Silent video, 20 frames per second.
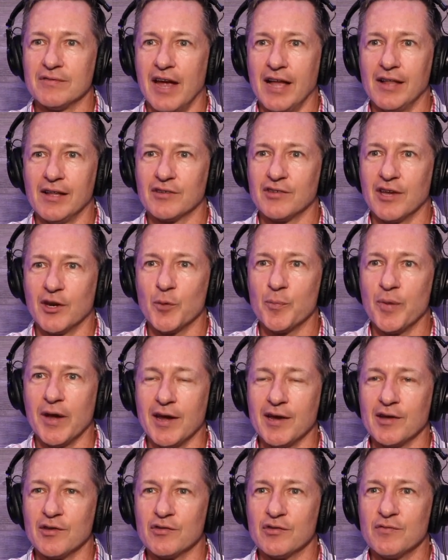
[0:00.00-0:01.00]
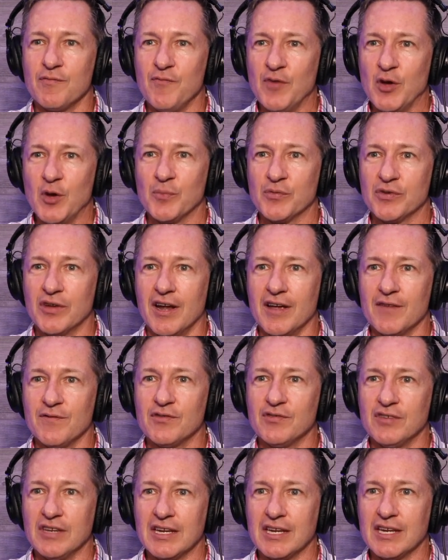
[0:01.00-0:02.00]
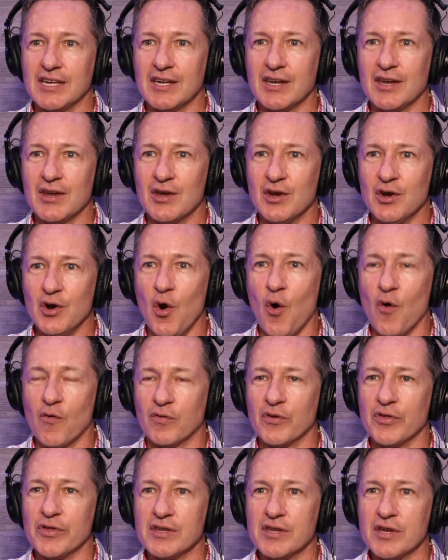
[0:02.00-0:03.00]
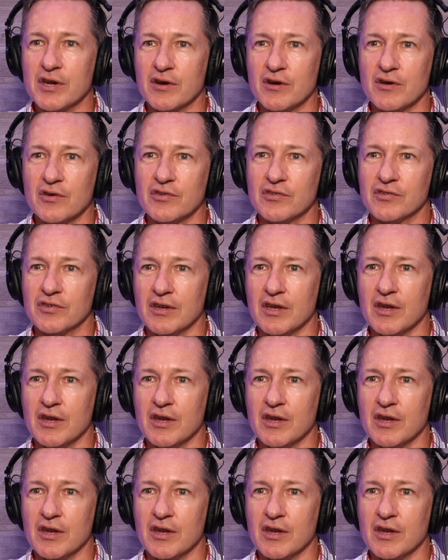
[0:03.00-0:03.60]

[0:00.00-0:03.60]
Alexander Payne's films that I've seen over the years.